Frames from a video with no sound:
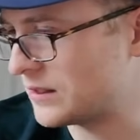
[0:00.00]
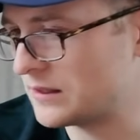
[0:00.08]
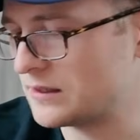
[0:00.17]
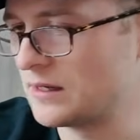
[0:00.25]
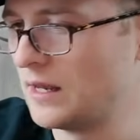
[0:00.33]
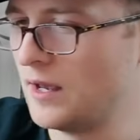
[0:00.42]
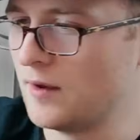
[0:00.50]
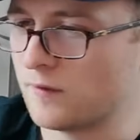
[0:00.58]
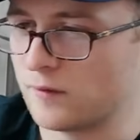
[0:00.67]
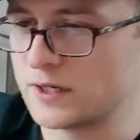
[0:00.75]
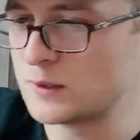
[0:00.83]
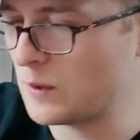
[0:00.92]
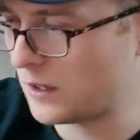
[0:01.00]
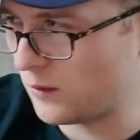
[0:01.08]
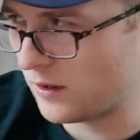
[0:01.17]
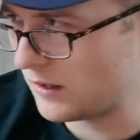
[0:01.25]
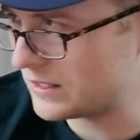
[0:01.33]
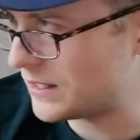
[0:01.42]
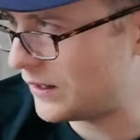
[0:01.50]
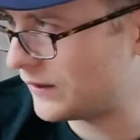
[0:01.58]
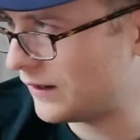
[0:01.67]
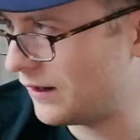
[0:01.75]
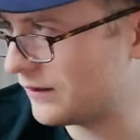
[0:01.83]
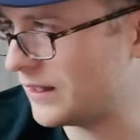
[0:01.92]
is for each Bitcoiner that's out
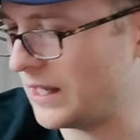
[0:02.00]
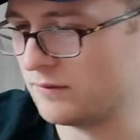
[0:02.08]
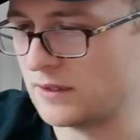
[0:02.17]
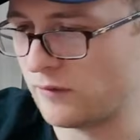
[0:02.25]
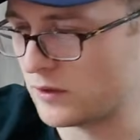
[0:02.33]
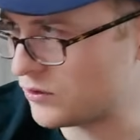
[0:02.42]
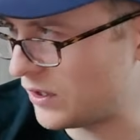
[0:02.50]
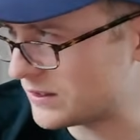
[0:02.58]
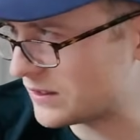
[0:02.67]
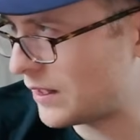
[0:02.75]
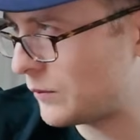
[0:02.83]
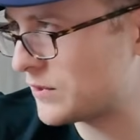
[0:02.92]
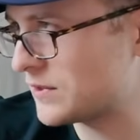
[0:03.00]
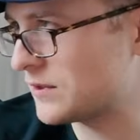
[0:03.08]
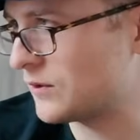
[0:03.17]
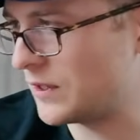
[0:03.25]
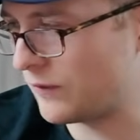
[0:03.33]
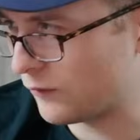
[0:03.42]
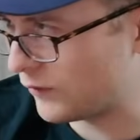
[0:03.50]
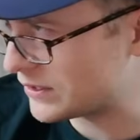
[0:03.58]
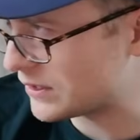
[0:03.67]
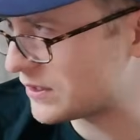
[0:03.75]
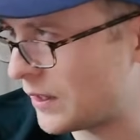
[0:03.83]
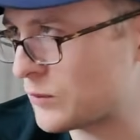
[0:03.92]
there, they have different trust assumptions, different
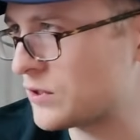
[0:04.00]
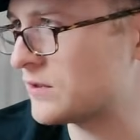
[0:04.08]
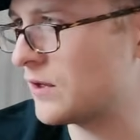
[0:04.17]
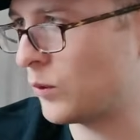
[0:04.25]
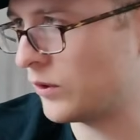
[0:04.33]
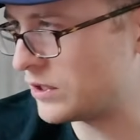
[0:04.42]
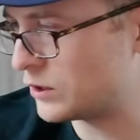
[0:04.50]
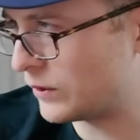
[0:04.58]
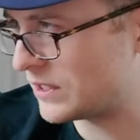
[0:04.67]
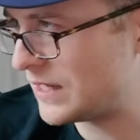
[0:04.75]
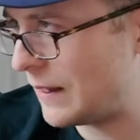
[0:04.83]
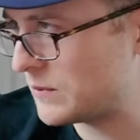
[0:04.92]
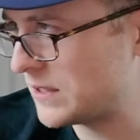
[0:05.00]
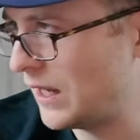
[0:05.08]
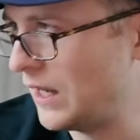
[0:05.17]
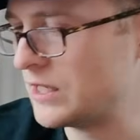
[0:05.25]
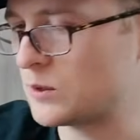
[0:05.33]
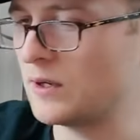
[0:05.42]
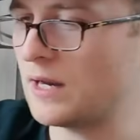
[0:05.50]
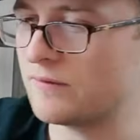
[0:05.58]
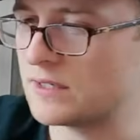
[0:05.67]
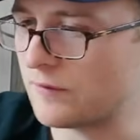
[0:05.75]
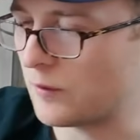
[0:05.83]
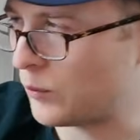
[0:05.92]
risk assumptions they're willing to accept. So we need to have
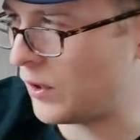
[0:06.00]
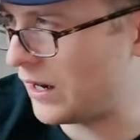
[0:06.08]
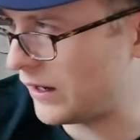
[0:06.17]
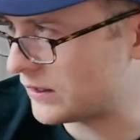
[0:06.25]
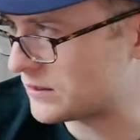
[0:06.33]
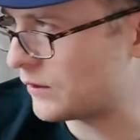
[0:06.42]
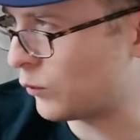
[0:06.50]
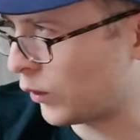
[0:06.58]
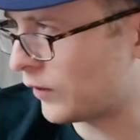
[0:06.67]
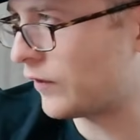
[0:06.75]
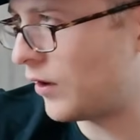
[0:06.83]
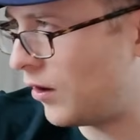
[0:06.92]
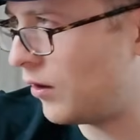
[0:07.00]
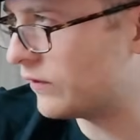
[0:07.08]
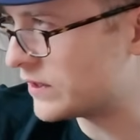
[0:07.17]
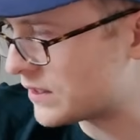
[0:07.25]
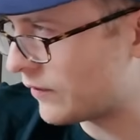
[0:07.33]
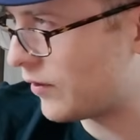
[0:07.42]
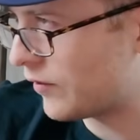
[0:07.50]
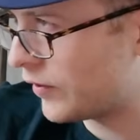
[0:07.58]
different products that work for all of these different